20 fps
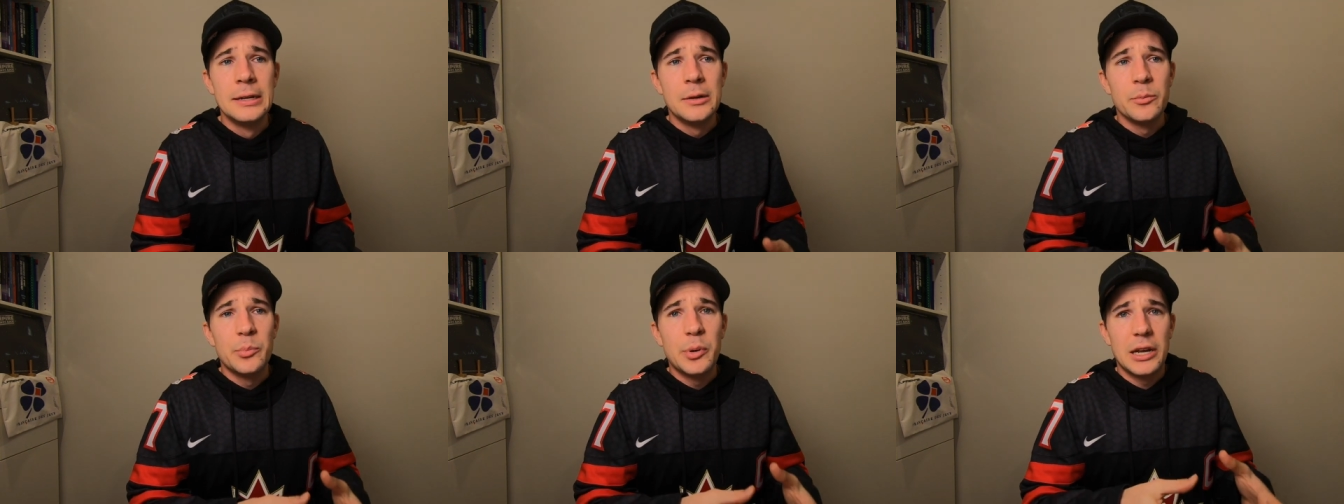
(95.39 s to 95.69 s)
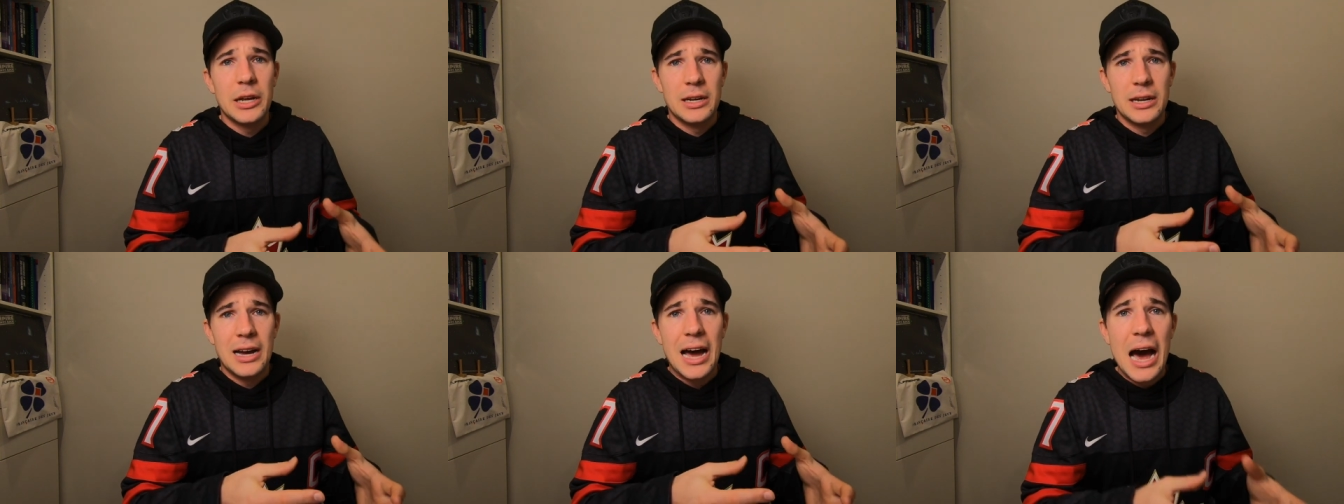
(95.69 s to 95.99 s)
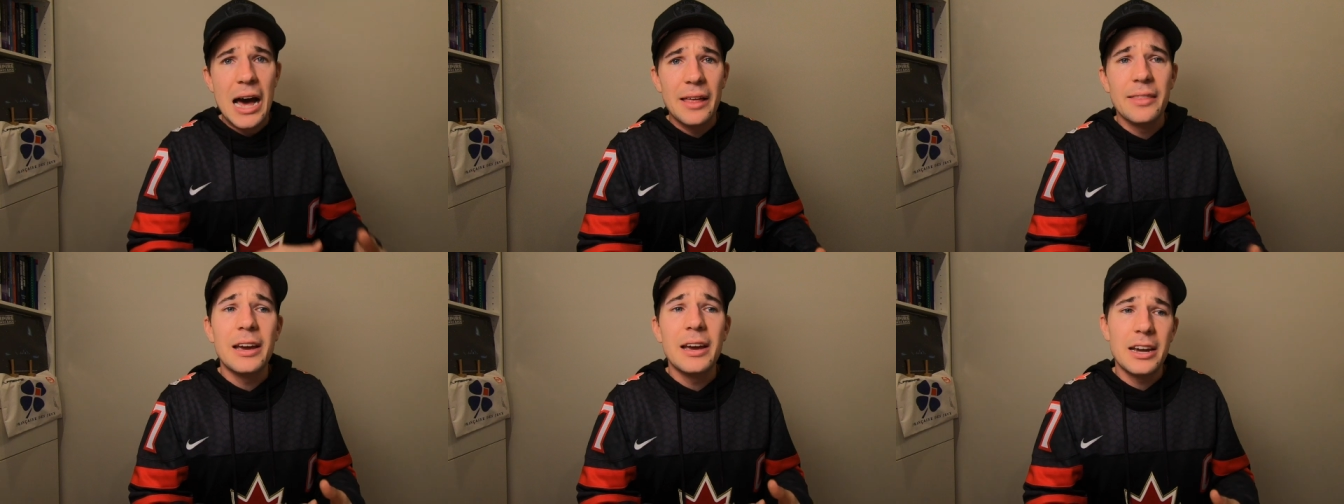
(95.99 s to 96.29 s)
but
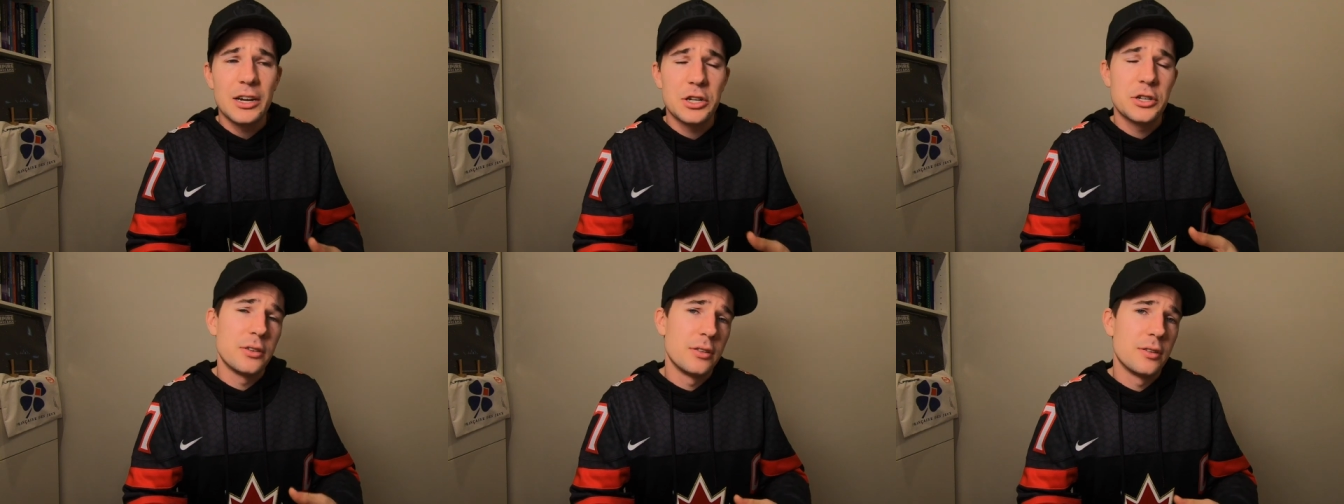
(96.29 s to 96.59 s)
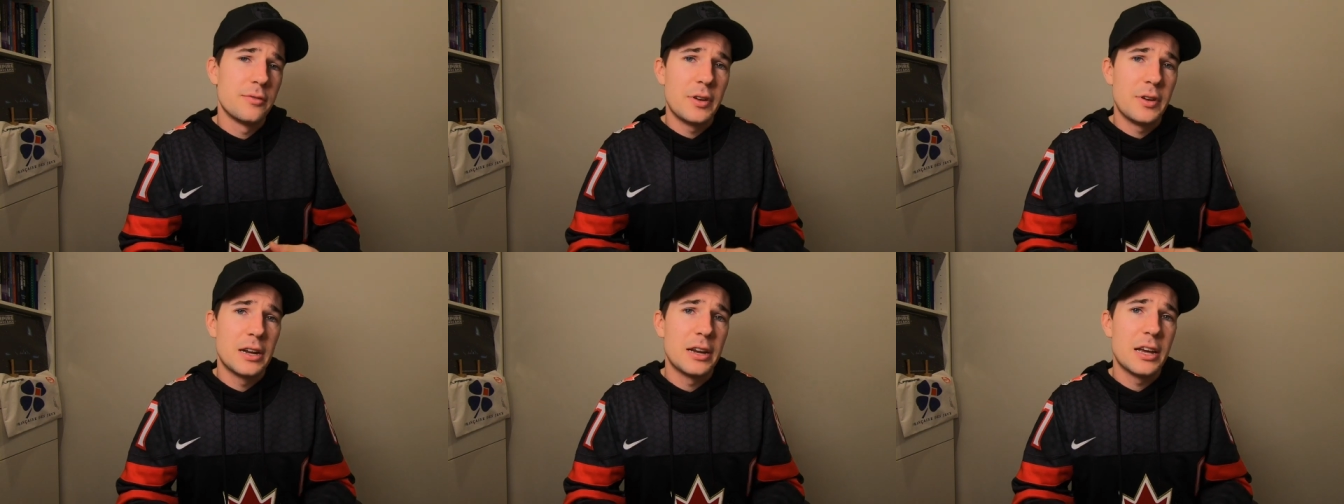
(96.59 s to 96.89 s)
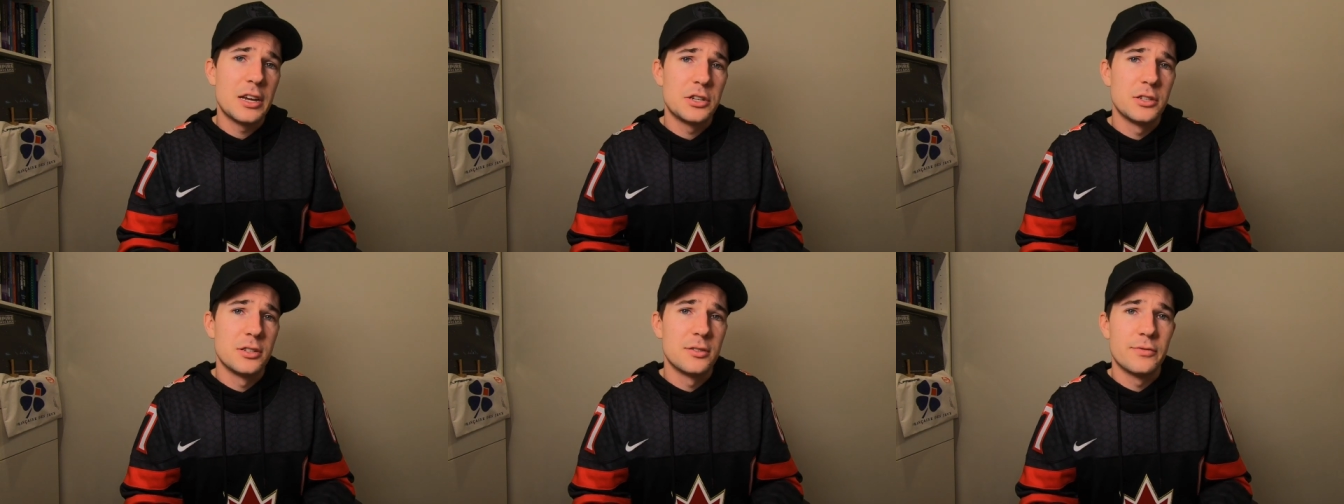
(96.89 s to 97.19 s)
are they actually the
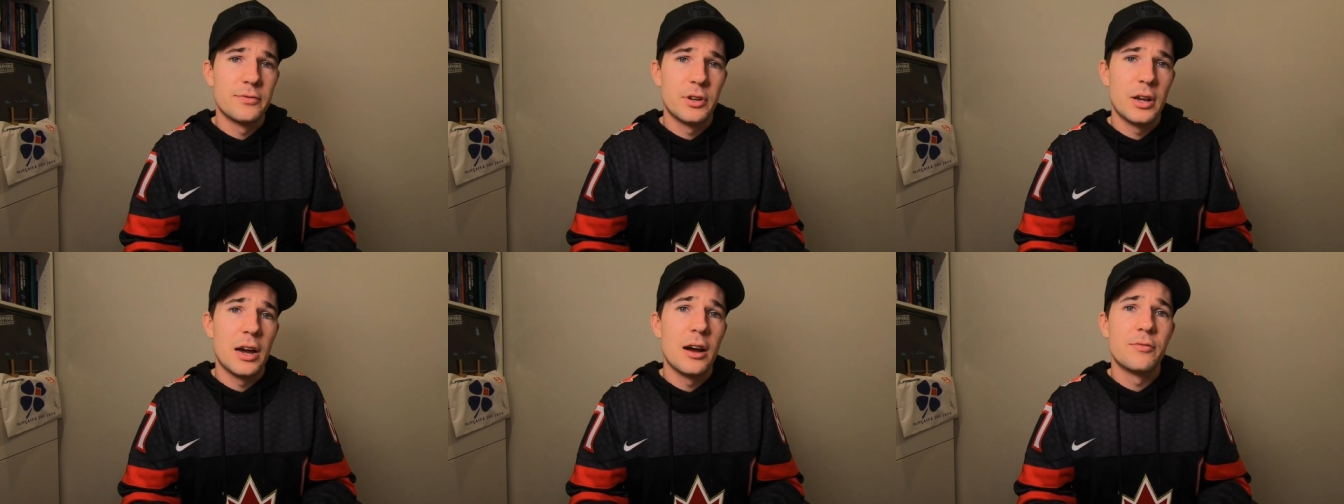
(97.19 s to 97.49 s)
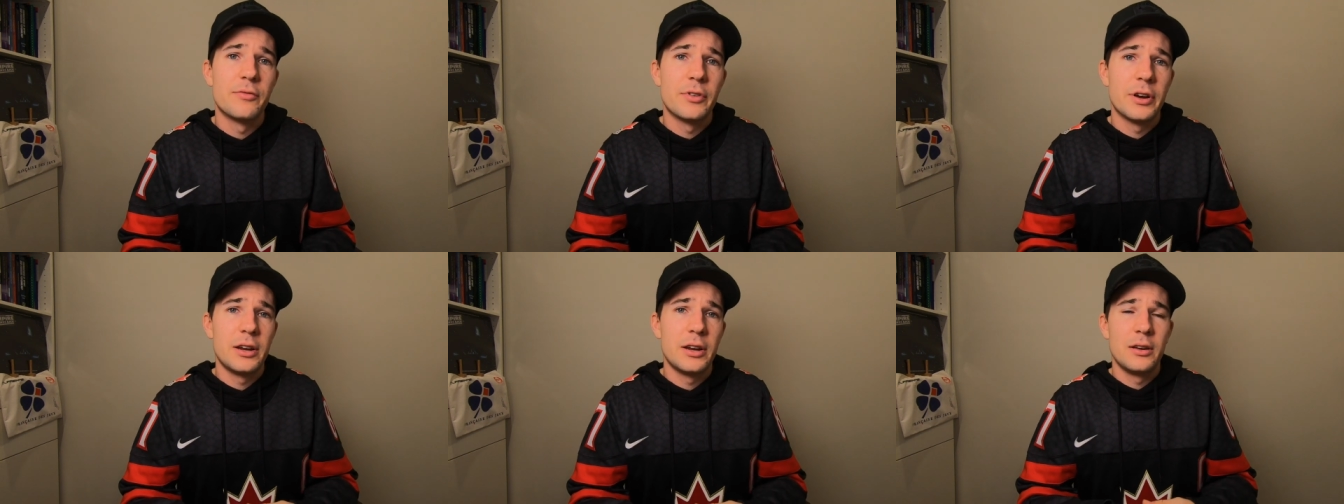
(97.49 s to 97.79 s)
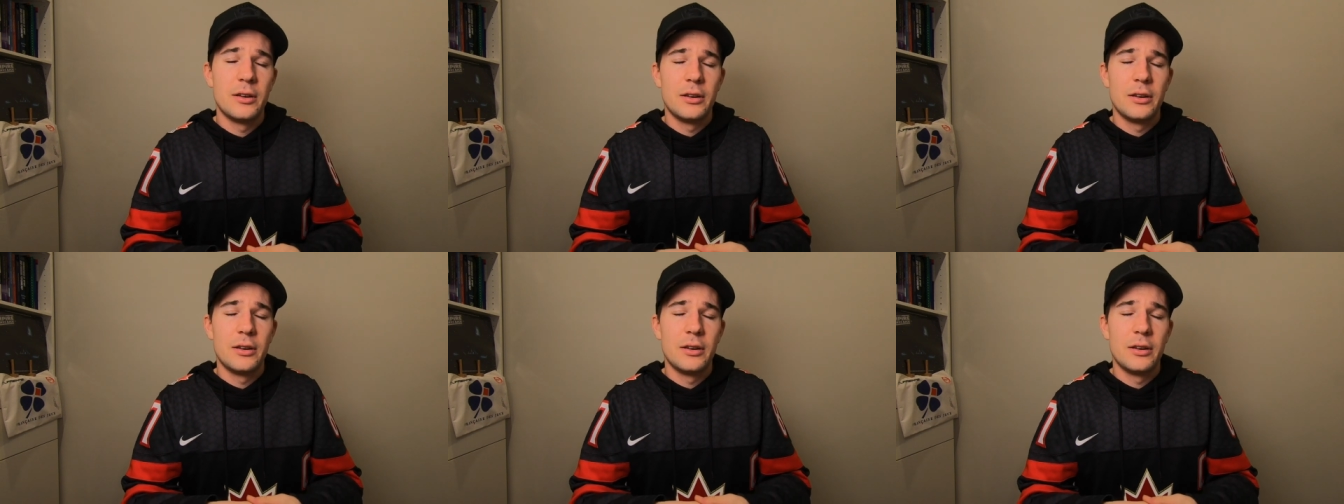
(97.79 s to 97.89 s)
foundations of recovery and